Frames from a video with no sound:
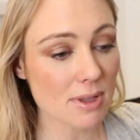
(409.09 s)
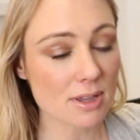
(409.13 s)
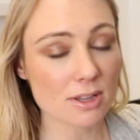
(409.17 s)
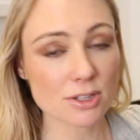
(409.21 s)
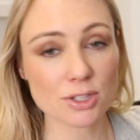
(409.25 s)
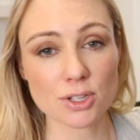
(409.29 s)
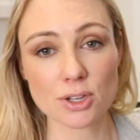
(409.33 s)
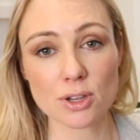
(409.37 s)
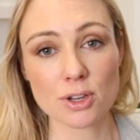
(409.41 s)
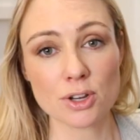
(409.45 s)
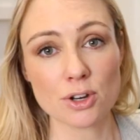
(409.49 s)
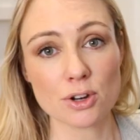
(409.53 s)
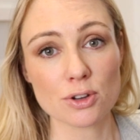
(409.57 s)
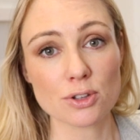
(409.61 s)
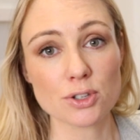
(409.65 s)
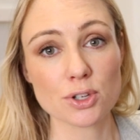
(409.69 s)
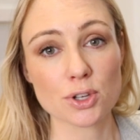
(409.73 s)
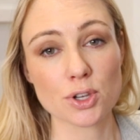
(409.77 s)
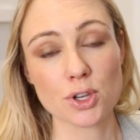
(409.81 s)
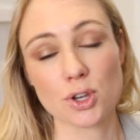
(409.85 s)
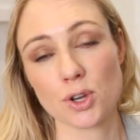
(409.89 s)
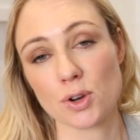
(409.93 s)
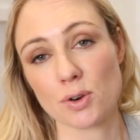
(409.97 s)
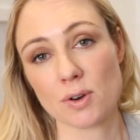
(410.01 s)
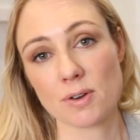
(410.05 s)

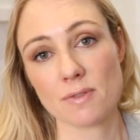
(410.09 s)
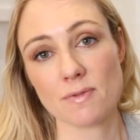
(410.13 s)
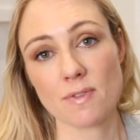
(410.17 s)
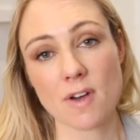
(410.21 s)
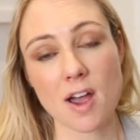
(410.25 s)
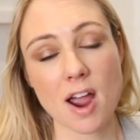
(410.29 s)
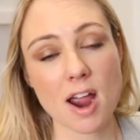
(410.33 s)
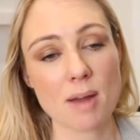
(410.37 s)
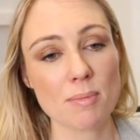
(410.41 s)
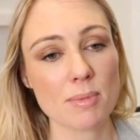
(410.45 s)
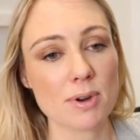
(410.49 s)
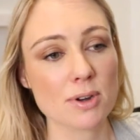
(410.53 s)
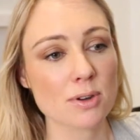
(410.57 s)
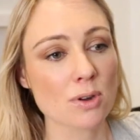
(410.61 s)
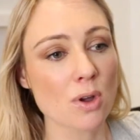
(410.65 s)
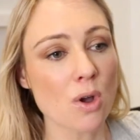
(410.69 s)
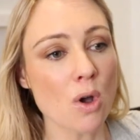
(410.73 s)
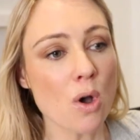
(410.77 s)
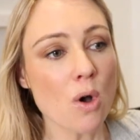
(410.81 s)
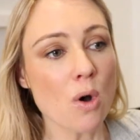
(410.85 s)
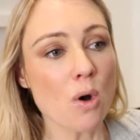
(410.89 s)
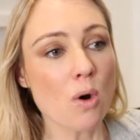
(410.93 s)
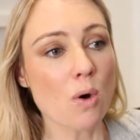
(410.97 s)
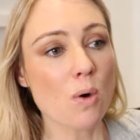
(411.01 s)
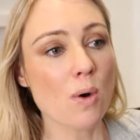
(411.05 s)
secure environment,
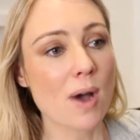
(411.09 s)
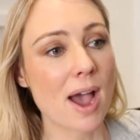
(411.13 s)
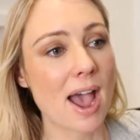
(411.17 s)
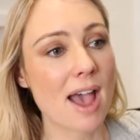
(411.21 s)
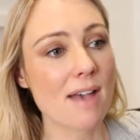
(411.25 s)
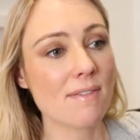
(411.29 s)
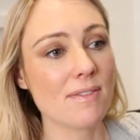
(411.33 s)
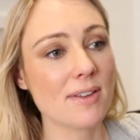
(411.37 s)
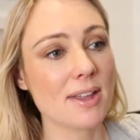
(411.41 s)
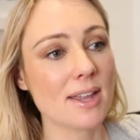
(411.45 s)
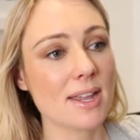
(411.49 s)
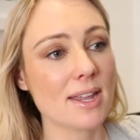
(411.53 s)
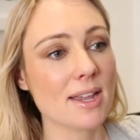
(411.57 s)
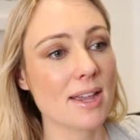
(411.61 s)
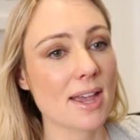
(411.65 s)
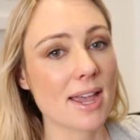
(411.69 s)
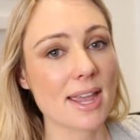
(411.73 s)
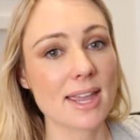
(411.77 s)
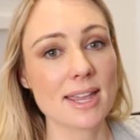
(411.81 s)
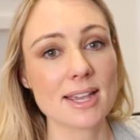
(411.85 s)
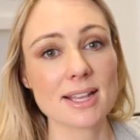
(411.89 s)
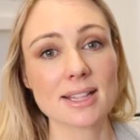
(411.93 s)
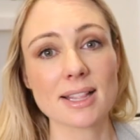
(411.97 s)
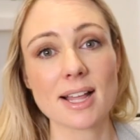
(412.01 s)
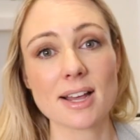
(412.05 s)
or having
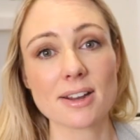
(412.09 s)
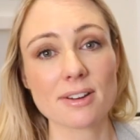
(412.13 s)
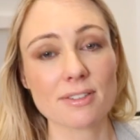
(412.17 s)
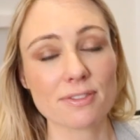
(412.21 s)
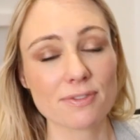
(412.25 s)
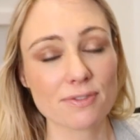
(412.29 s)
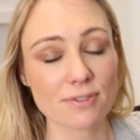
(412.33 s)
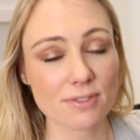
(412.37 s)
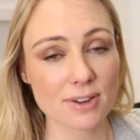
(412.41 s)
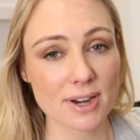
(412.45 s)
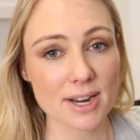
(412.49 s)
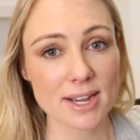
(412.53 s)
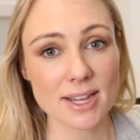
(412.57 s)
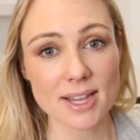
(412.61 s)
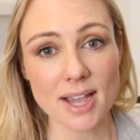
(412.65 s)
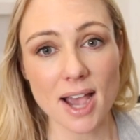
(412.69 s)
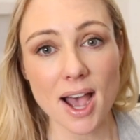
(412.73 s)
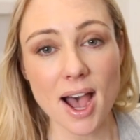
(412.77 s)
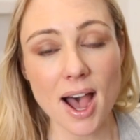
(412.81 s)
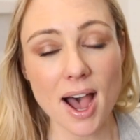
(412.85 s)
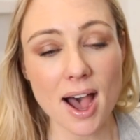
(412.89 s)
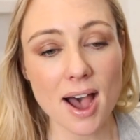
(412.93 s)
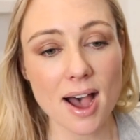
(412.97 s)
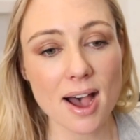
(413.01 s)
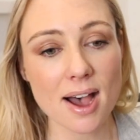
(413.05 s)
a clutter-free
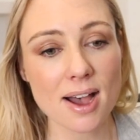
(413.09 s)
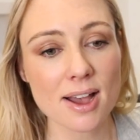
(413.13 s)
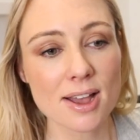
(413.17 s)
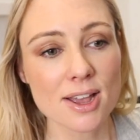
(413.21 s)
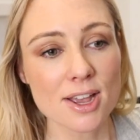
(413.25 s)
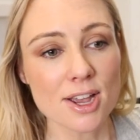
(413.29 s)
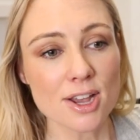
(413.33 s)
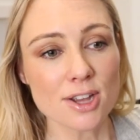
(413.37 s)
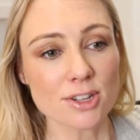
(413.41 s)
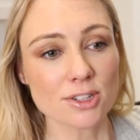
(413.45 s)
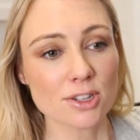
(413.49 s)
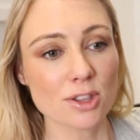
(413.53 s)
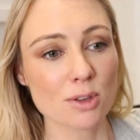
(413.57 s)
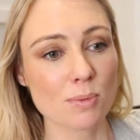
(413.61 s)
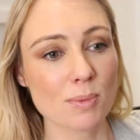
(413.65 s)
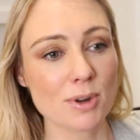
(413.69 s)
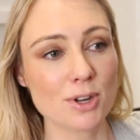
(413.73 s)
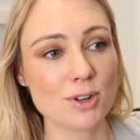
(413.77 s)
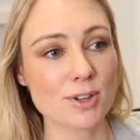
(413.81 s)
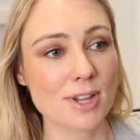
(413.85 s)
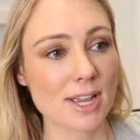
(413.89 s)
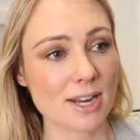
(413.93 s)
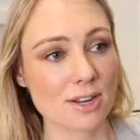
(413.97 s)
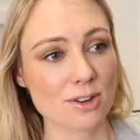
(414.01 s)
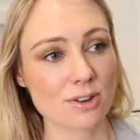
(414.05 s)
car so that
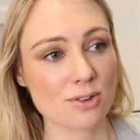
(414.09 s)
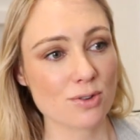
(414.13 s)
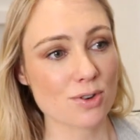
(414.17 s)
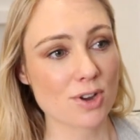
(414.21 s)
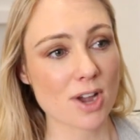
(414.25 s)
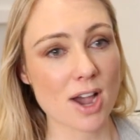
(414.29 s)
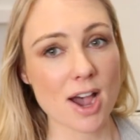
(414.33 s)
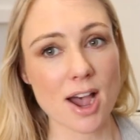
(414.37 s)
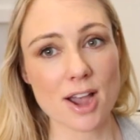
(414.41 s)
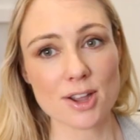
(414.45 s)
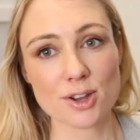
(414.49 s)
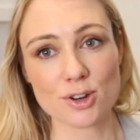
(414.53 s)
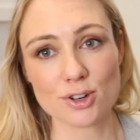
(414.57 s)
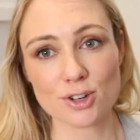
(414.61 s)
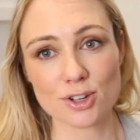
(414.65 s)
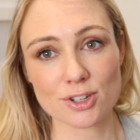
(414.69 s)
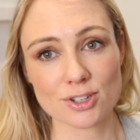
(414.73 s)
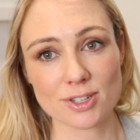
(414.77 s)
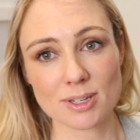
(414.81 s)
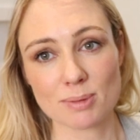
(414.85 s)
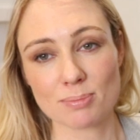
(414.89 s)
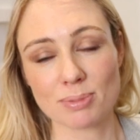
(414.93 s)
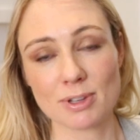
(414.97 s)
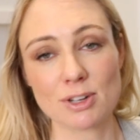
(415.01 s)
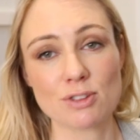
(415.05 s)
when you get in your car, you
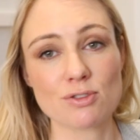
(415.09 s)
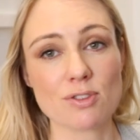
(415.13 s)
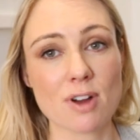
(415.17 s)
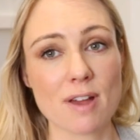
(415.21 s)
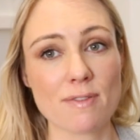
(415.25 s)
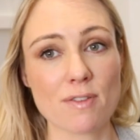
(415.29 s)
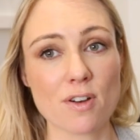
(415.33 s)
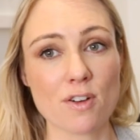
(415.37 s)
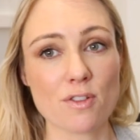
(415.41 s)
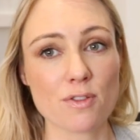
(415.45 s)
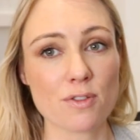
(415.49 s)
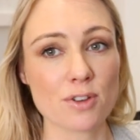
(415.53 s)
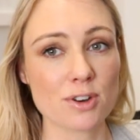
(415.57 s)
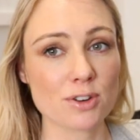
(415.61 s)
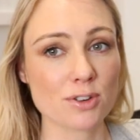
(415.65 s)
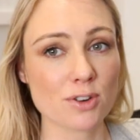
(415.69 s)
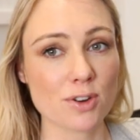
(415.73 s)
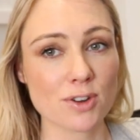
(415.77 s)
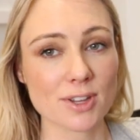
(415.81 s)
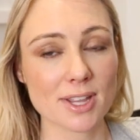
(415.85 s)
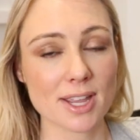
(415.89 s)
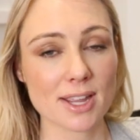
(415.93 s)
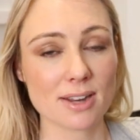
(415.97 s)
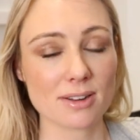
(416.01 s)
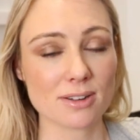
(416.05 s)
just simply drive off and
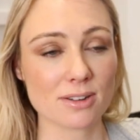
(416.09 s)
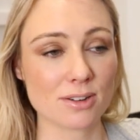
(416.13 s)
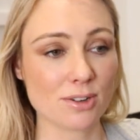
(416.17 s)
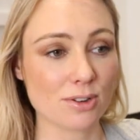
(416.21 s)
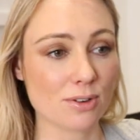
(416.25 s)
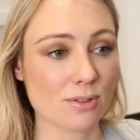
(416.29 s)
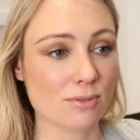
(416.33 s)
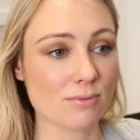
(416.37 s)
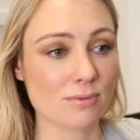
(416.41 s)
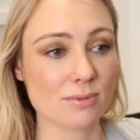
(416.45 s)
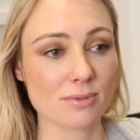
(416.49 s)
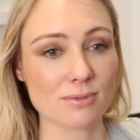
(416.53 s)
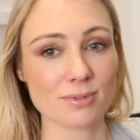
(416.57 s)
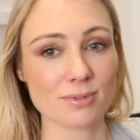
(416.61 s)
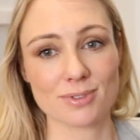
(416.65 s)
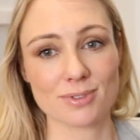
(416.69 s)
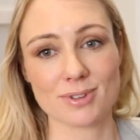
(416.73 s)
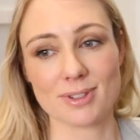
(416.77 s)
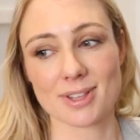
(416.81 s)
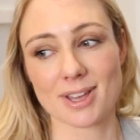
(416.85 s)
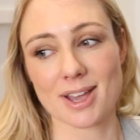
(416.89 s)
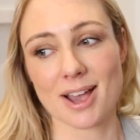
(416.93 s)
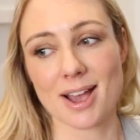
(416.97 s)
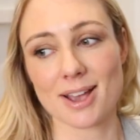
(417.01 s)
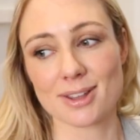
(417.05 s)
don't get, you know,
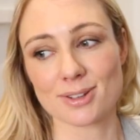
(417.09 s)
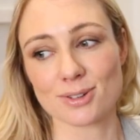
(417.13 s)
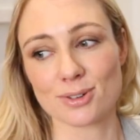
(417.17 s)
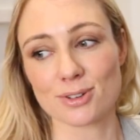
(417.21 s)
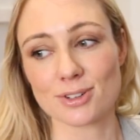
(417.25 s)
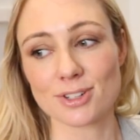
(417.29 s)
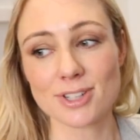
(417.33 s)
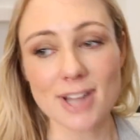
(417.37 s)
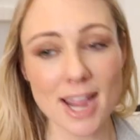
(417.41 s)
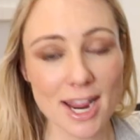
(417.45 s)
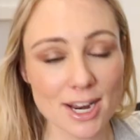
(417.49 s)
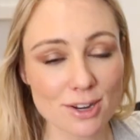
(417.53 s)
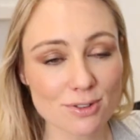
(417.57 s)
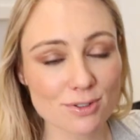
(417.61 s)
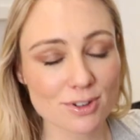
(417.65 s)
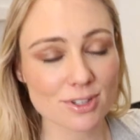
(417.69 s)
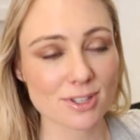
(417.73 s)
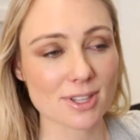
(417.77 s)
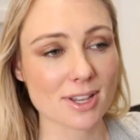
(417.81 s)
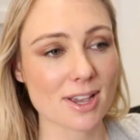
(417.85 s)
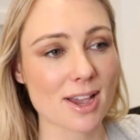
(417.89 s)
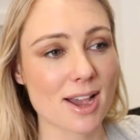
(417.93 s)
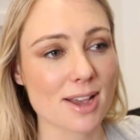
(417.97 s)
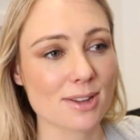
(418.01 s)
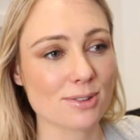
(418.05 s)
the car's not dangerous,
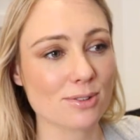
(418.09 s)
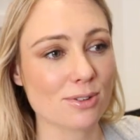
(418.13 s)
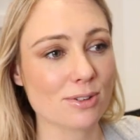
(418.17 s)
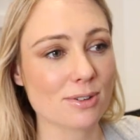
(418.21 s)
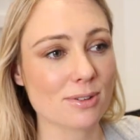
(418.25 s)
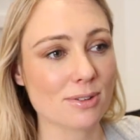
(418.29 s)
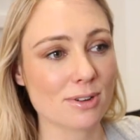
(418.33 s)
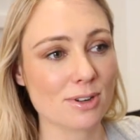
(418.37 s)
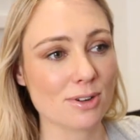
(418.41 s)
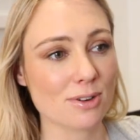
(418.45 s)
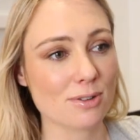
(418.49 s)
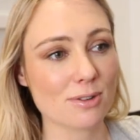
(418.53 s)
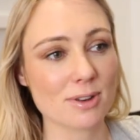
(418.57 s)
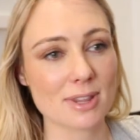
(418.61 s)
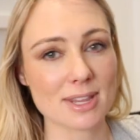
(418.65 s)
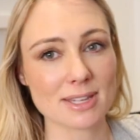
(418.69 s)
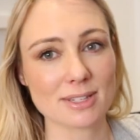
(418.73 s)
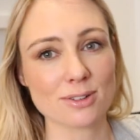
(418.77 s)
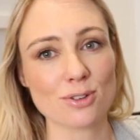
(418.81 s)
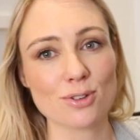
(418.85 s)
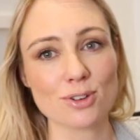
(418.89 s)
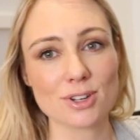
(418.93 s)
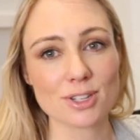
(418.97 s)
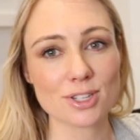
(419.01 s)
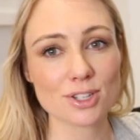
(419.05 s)
the car's not, you know, there's
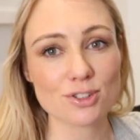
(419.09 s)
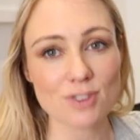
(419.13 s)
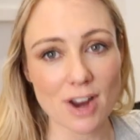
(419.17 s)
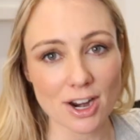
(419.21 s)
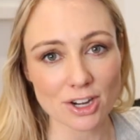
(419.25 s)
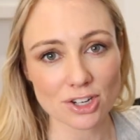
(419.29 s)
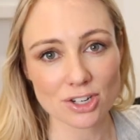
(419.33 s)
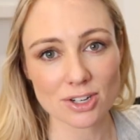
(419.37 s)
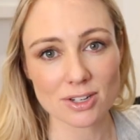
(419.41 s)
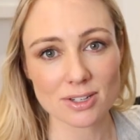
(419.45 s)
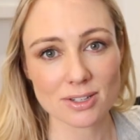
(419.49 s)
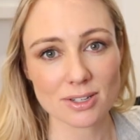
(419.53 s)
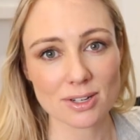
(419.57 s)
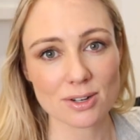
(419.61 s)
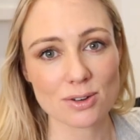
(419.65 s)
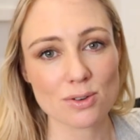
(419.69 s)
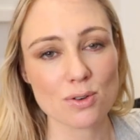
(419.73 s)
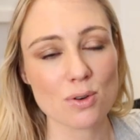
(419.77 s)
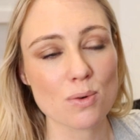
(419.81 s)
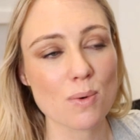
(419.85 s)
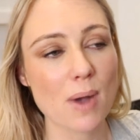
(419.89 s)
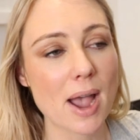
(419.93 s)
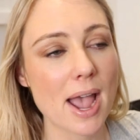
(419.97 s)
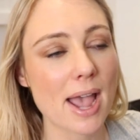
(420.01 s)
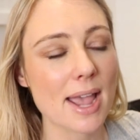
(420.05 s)
no distractions in
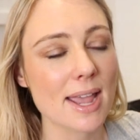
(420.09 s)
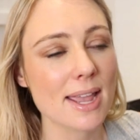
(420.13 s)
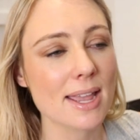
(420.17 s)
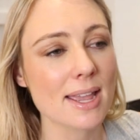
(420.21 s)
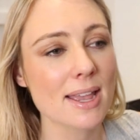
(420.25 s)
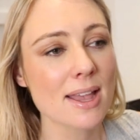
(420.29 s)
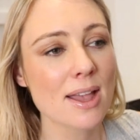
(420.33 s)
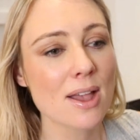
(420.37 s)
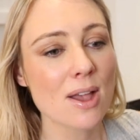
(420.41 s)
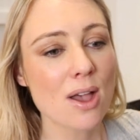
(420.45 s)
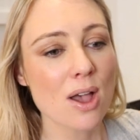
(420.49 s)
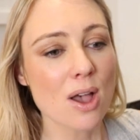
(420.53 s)
your way.